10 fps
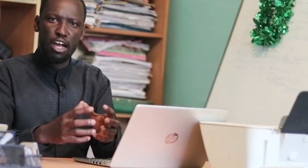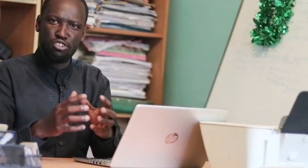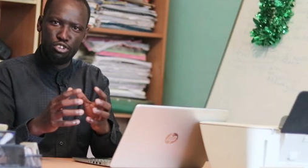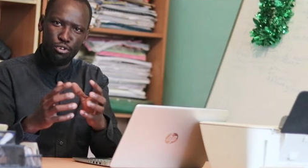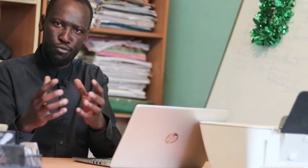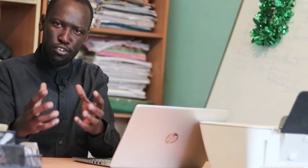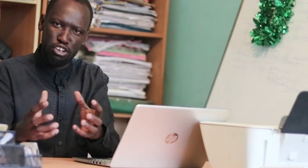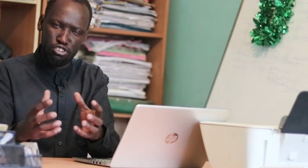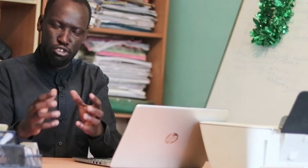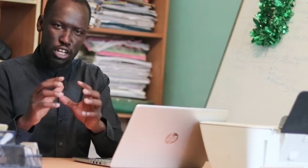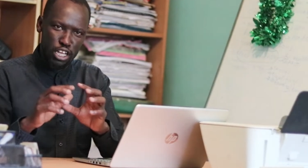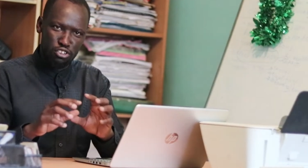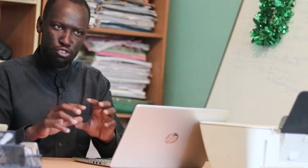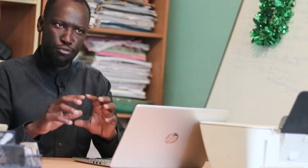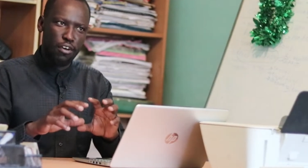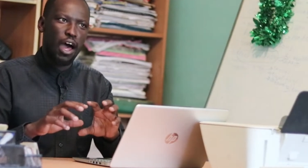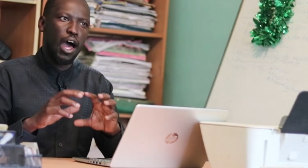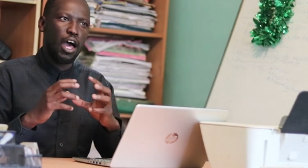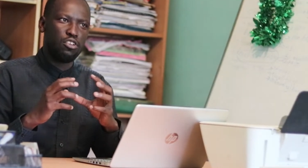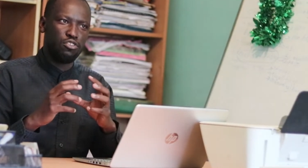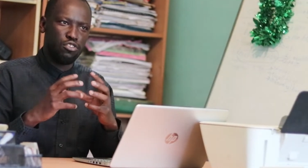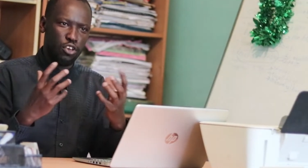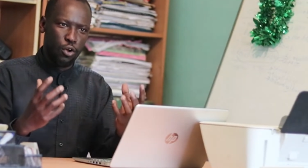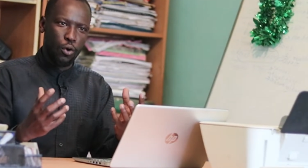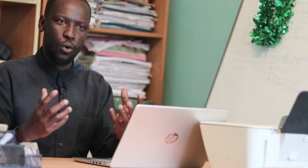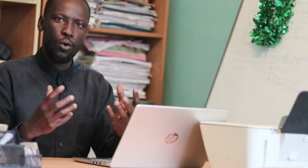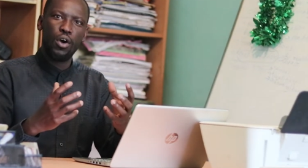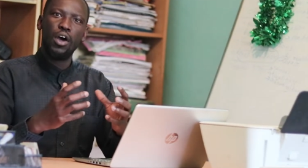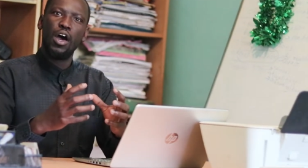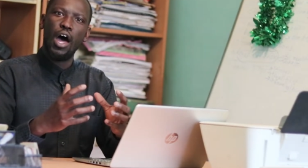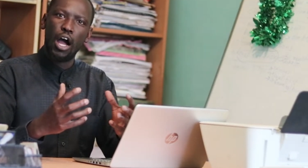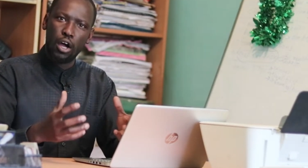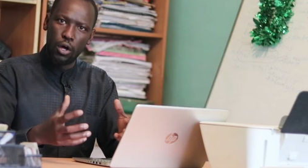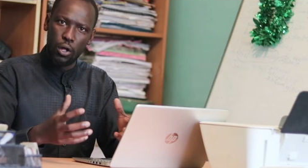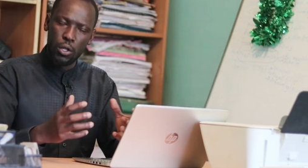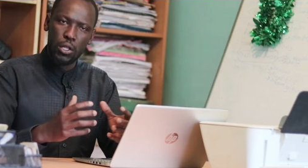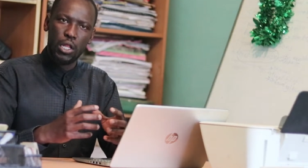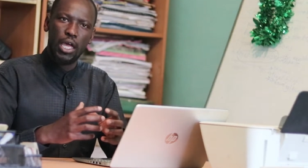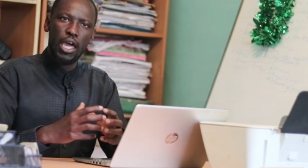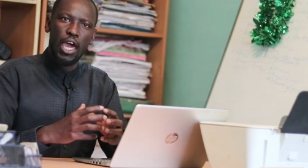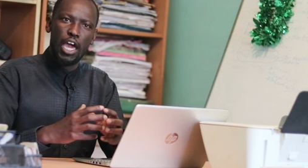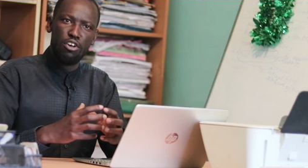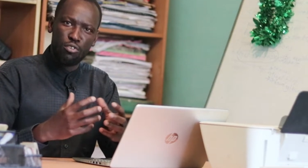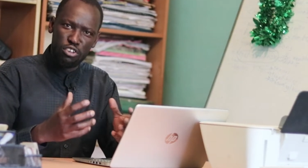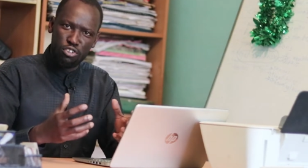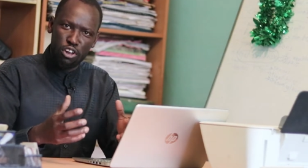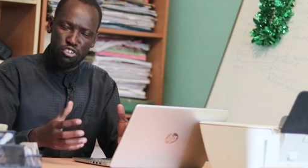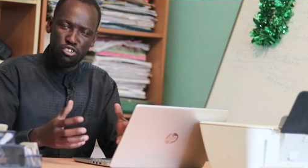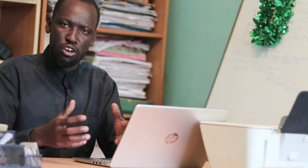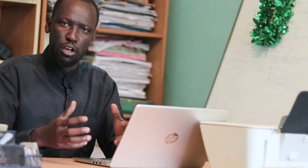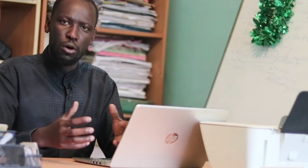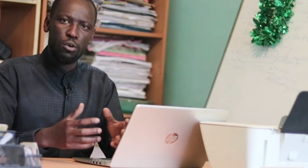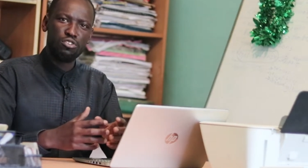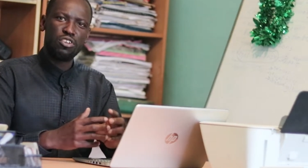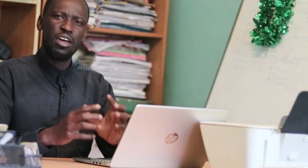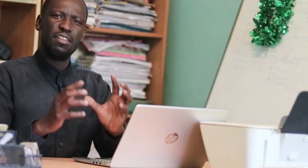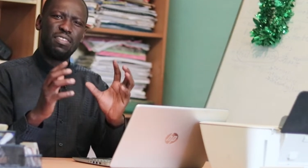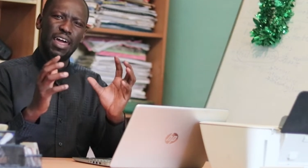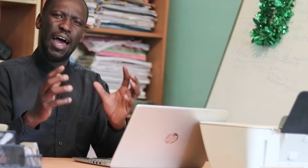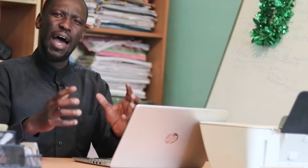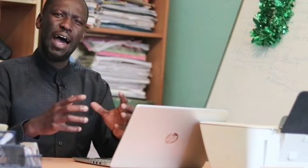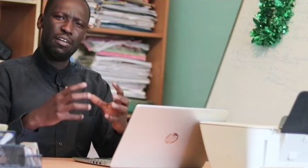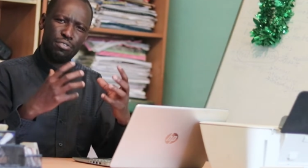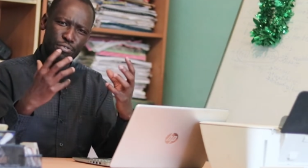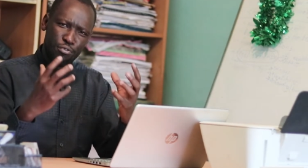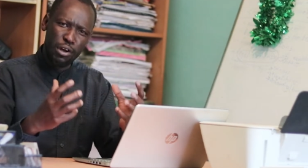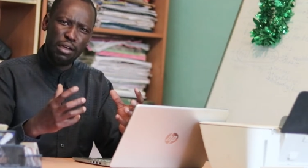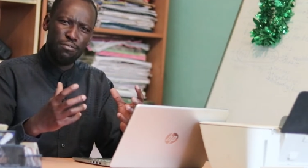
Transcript: as your vision, insofar as your a goal and resolution goes, there are three